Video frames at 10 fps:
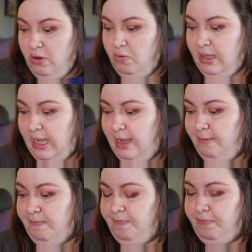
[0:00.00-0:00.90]

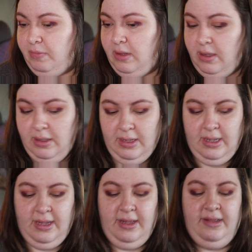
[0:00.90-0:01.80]
dokie.
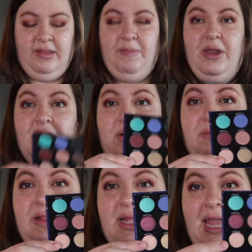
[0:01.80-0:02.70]
So I'm going to go in
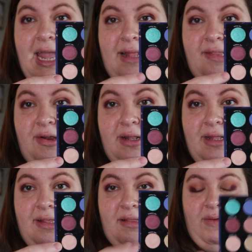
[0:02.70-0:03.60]
with the Cancer, and
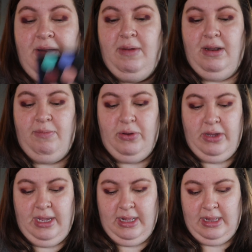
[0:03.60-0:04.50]
this is what I'm going to
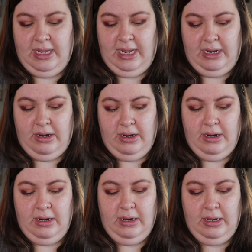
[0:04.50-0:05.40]
put in the
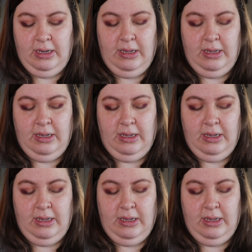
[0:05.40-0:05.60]
inner